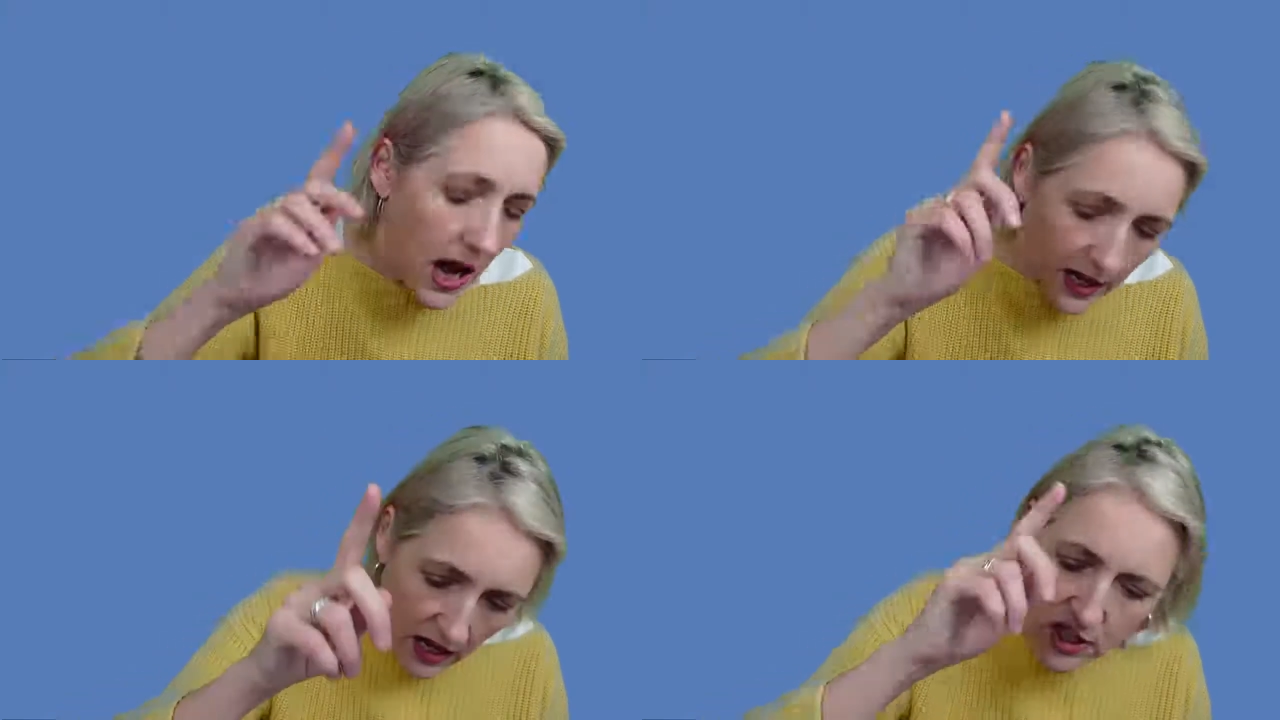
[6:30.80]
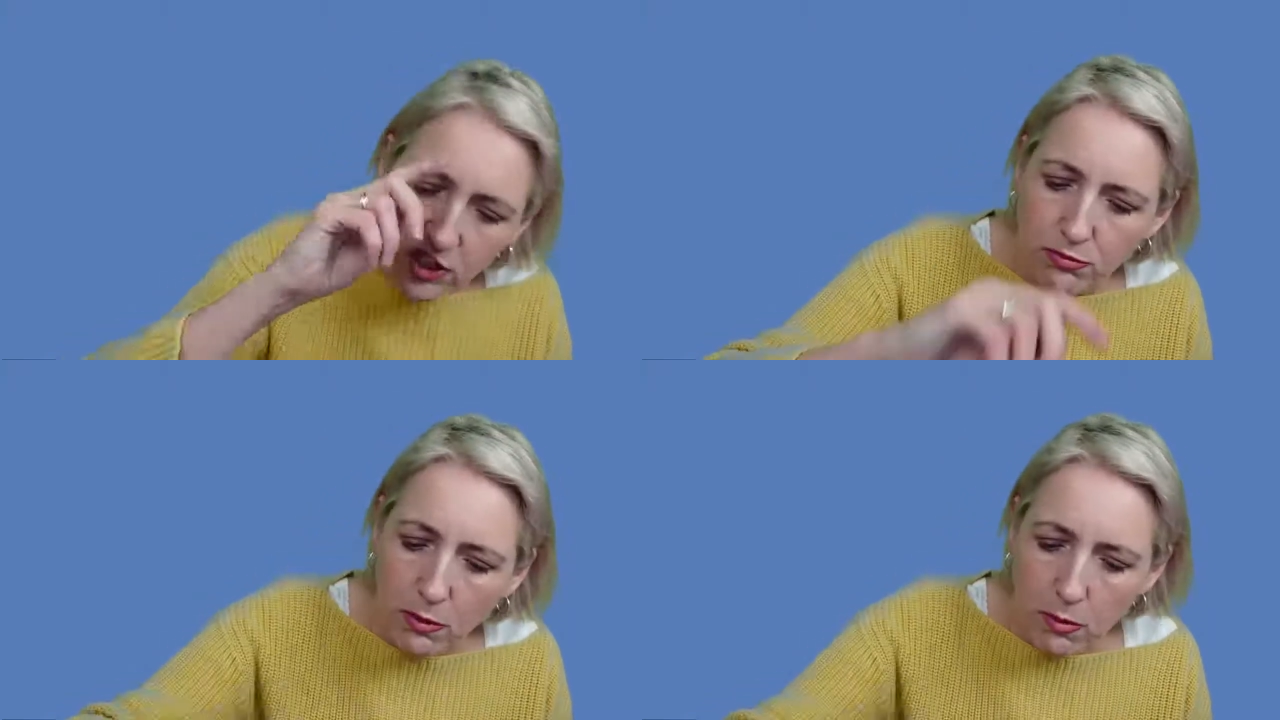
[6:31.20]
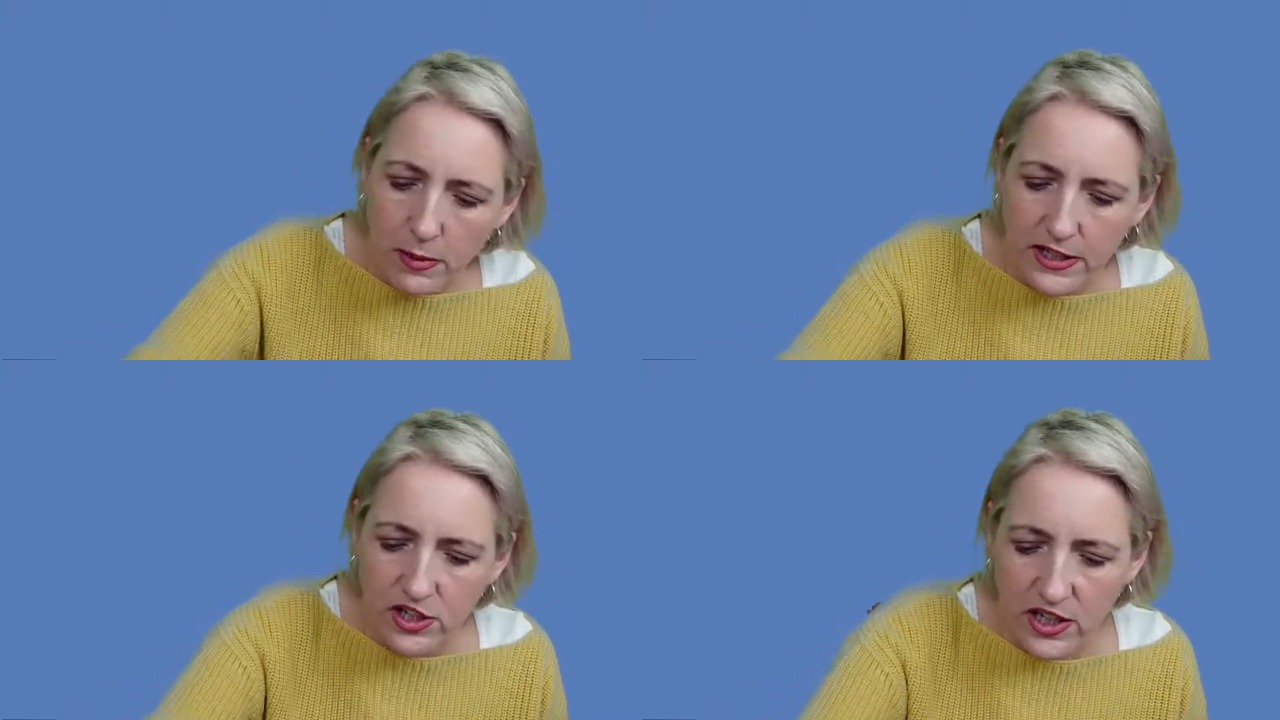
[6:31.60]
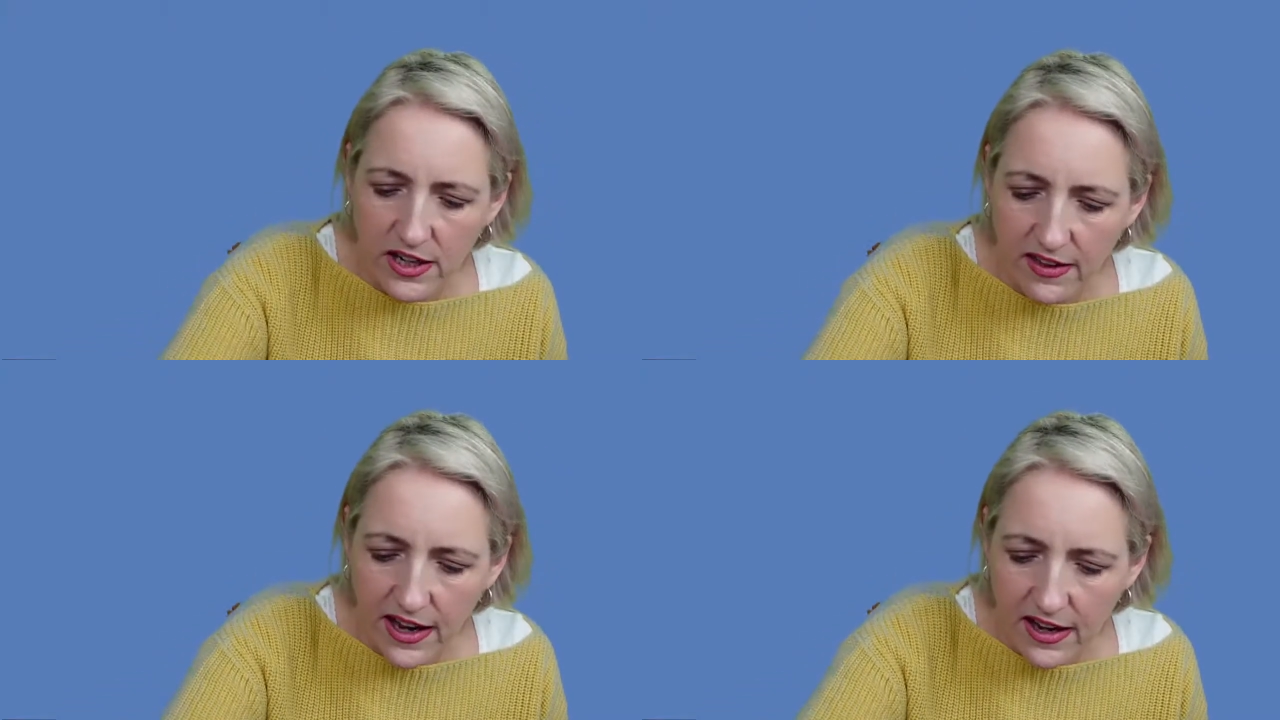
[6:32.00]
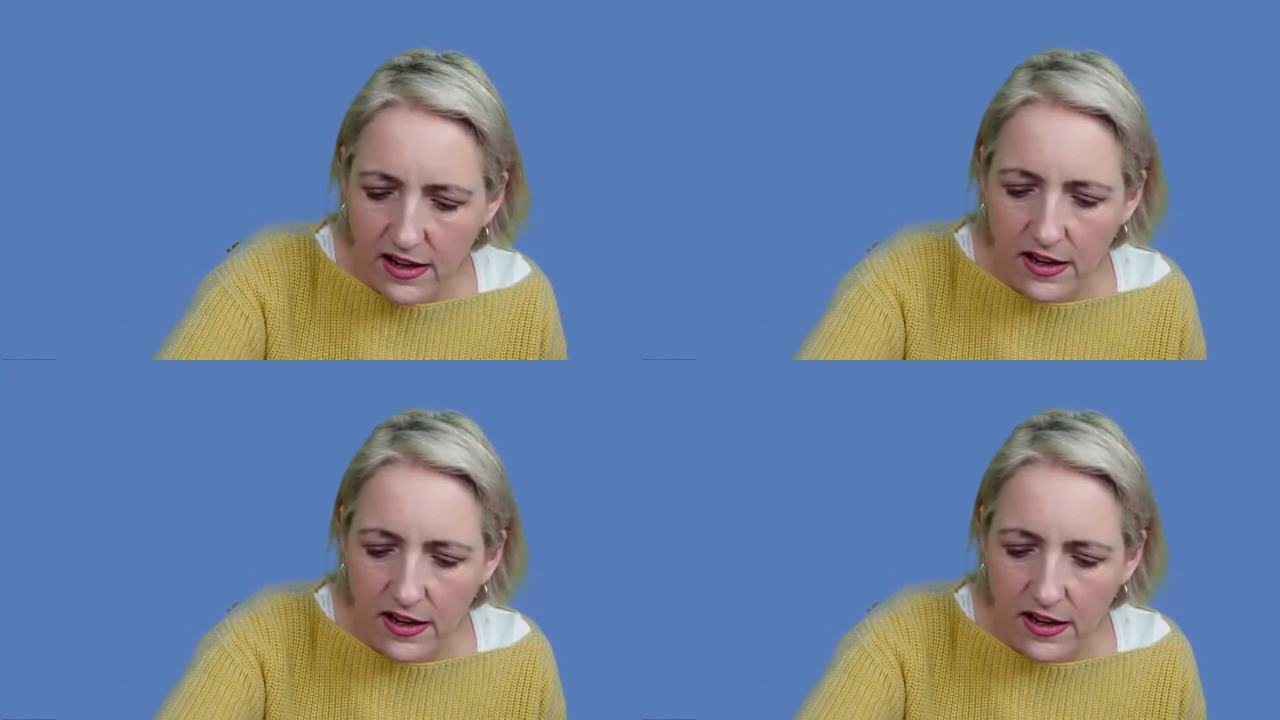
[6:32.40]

And I should probably share that.